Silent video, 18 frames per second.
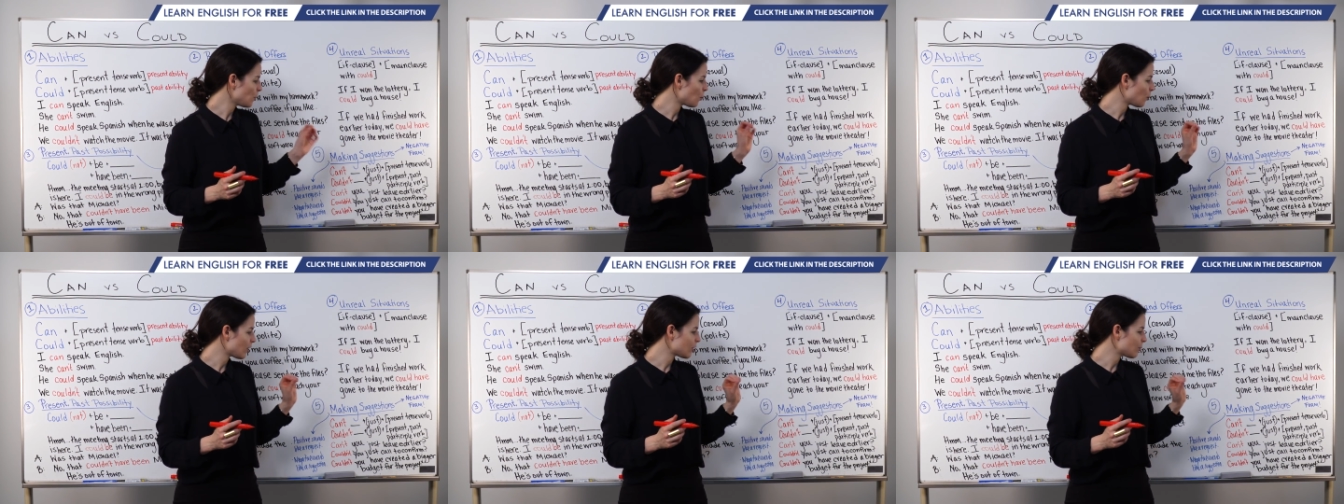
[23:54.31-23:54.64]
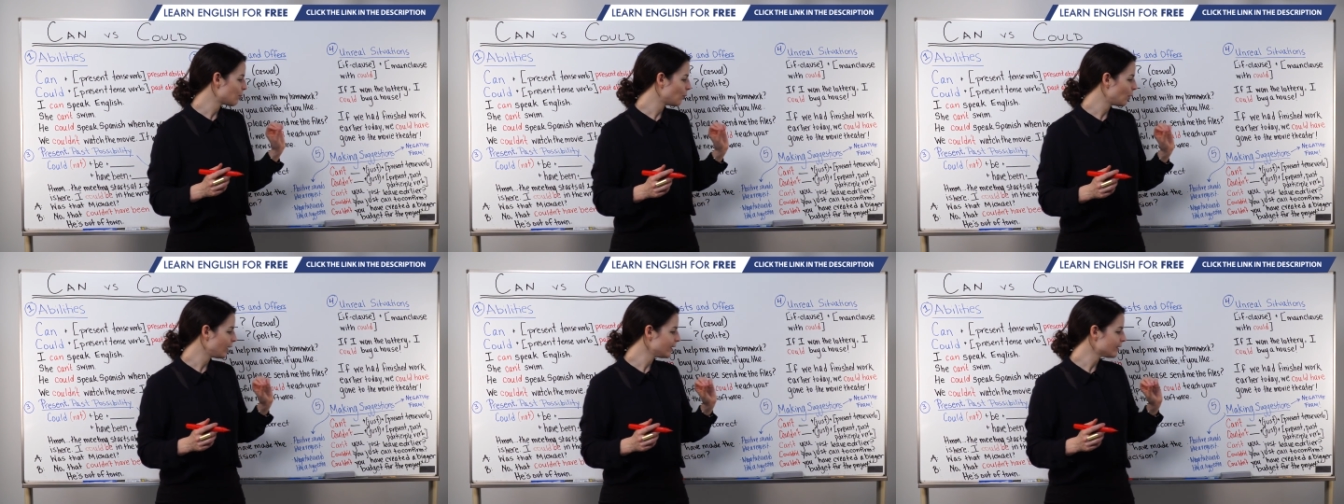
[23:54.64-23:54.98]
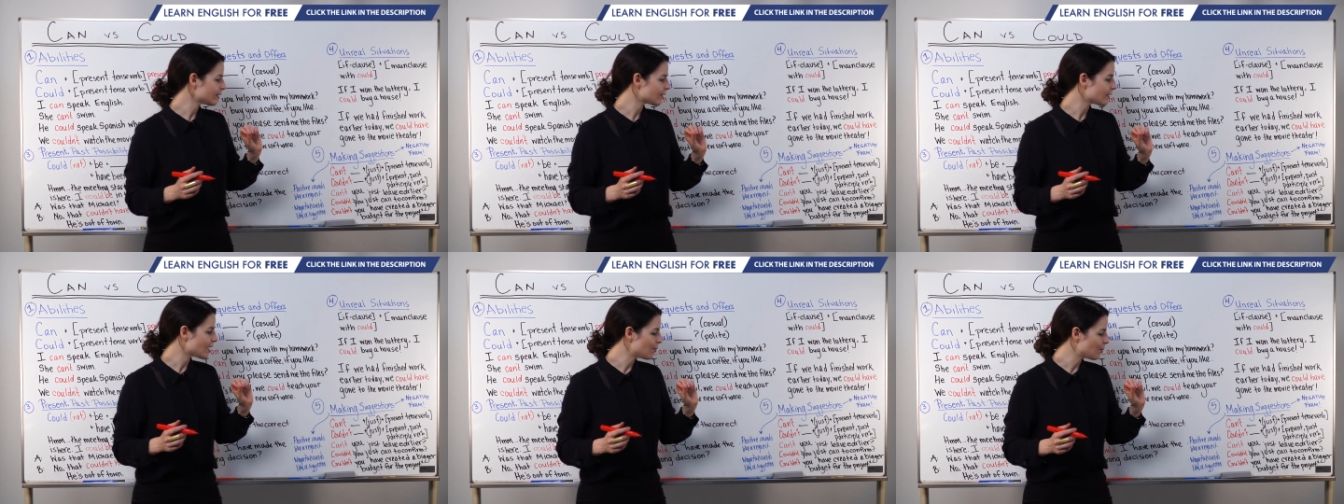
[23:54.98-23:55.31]
with
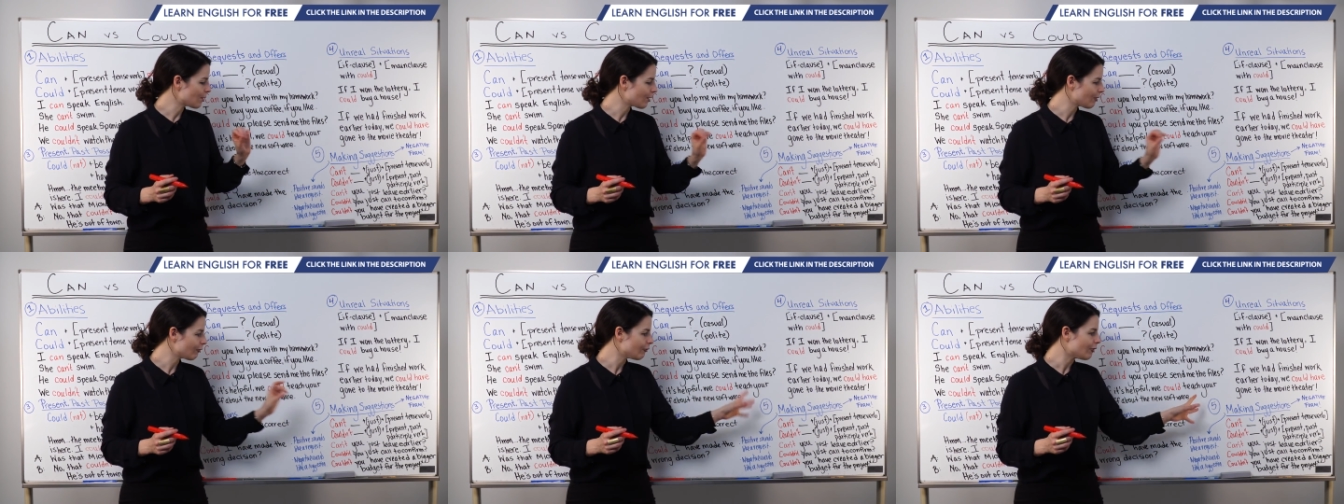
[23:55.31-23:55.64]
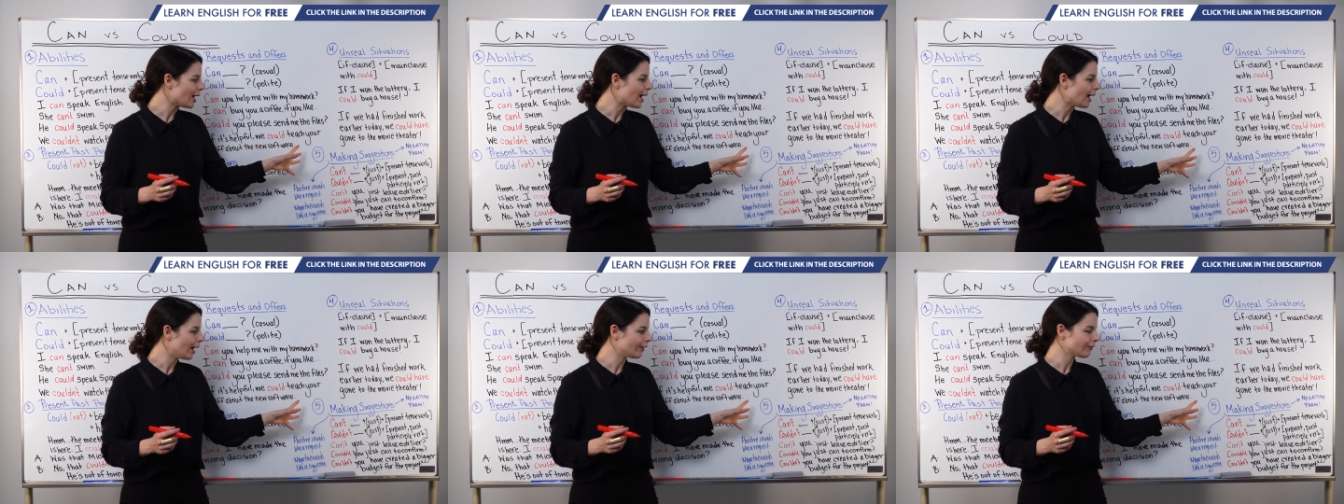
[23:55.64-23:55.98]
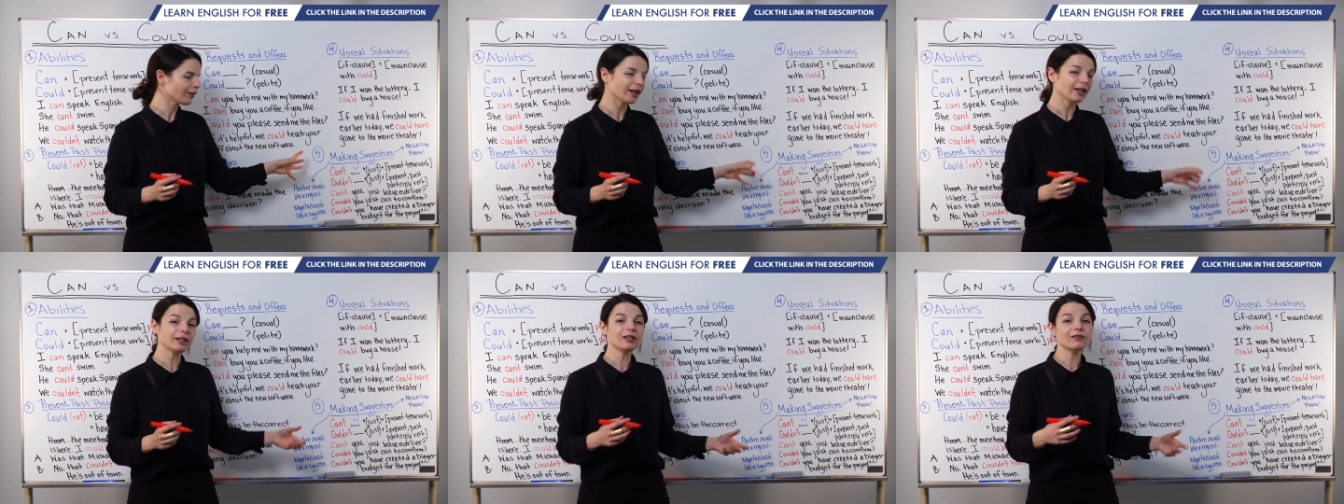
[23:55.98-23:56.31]
point number five,
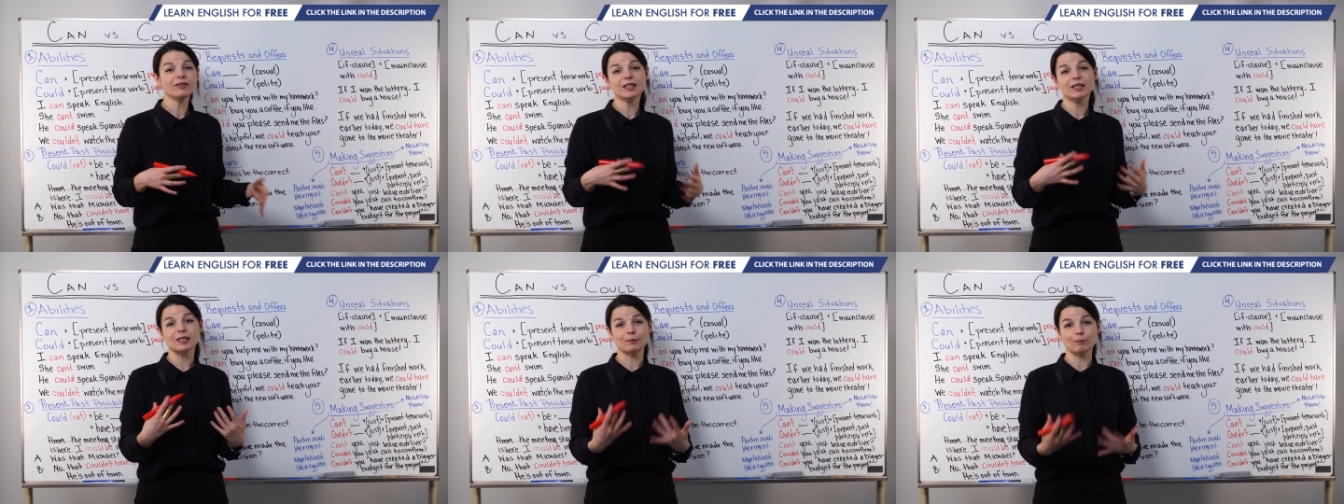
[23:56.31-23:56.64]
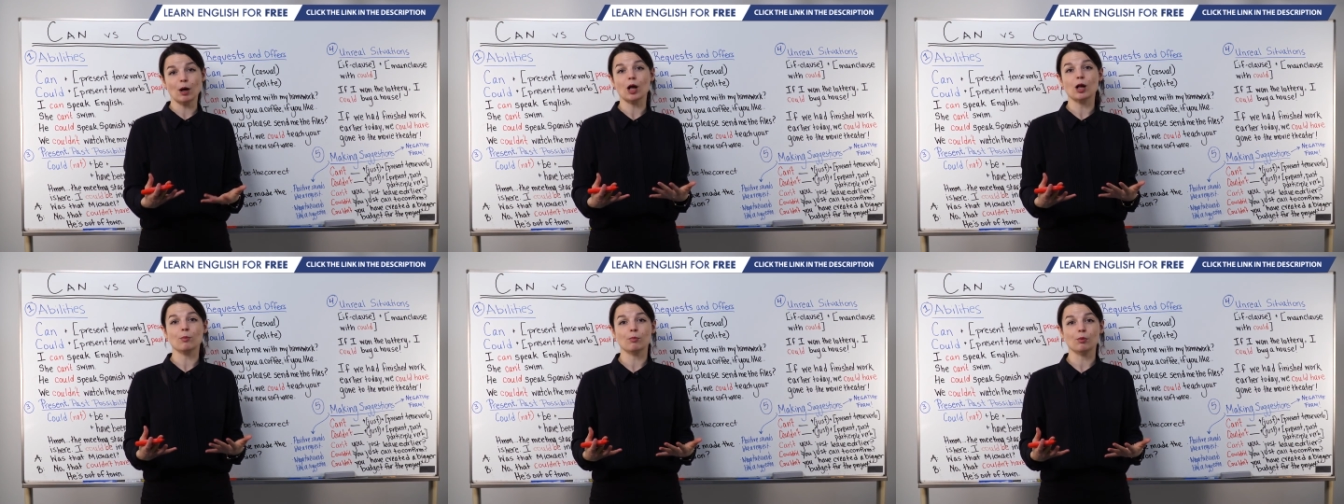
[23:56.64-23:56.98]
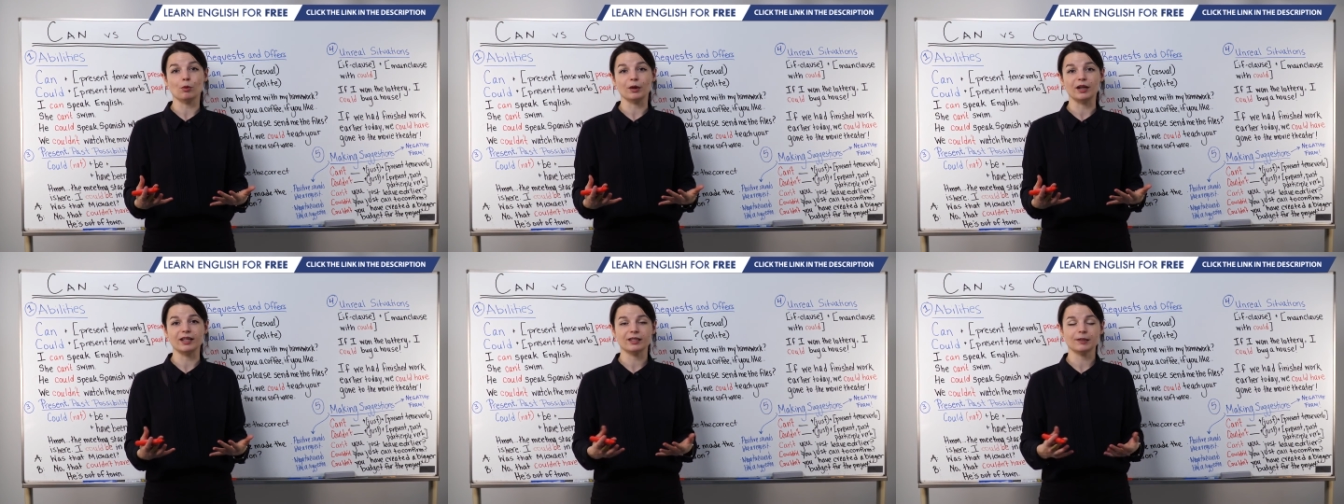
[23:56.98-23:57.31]
kind of a small
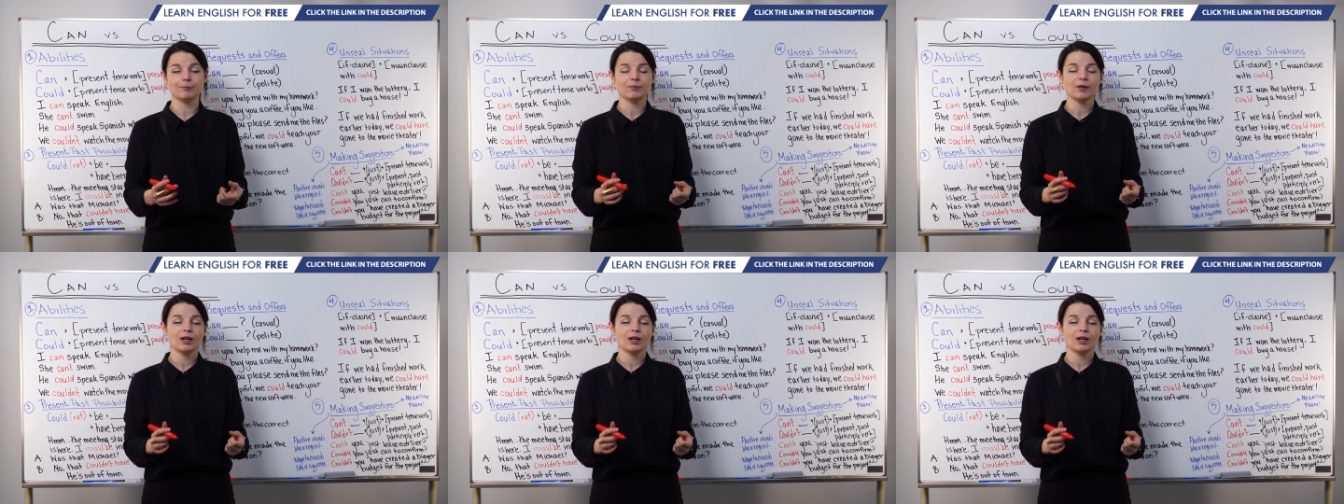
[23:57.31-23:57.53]
point.